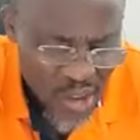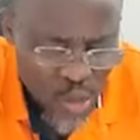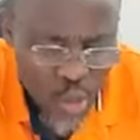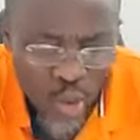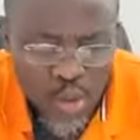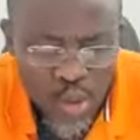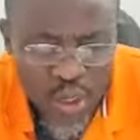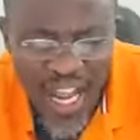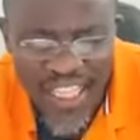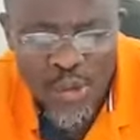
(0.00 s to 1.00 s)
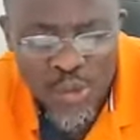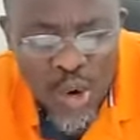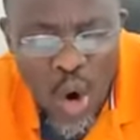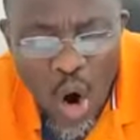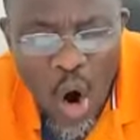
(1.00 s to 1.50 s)
will continue until we
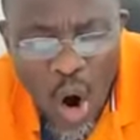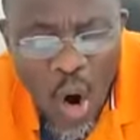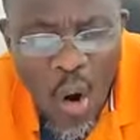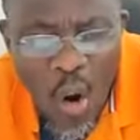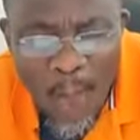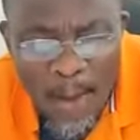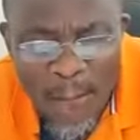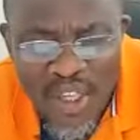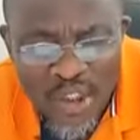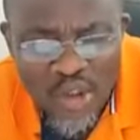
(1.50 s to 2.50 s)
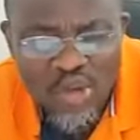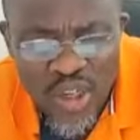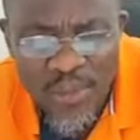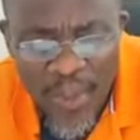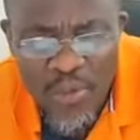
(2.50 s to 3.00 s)
all measure to the,
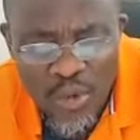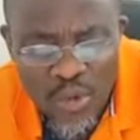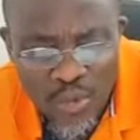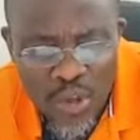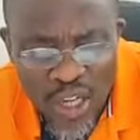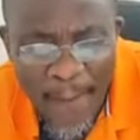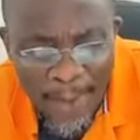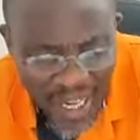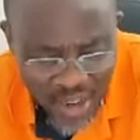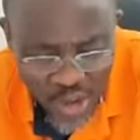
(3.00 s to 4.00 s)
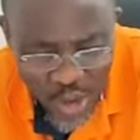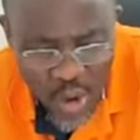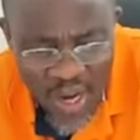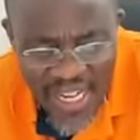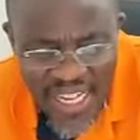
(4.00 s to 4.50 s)
we become mature
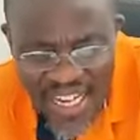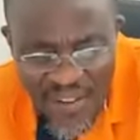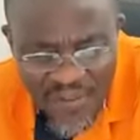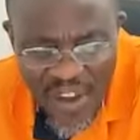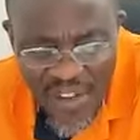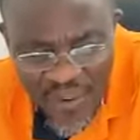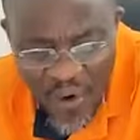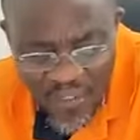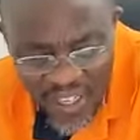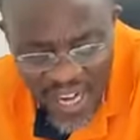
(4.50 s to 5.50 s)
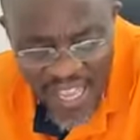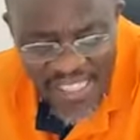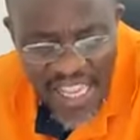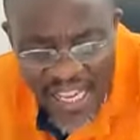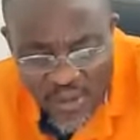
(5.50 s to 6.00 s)
in the faith of Christ,
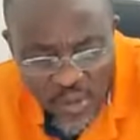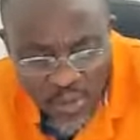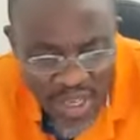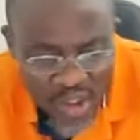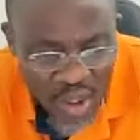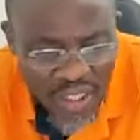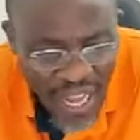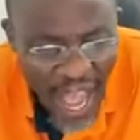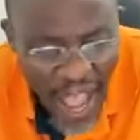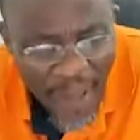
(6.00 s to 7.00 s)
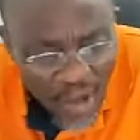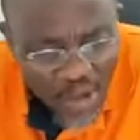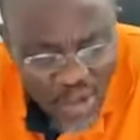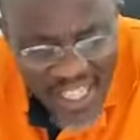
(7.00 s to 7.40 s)
to measuring up to the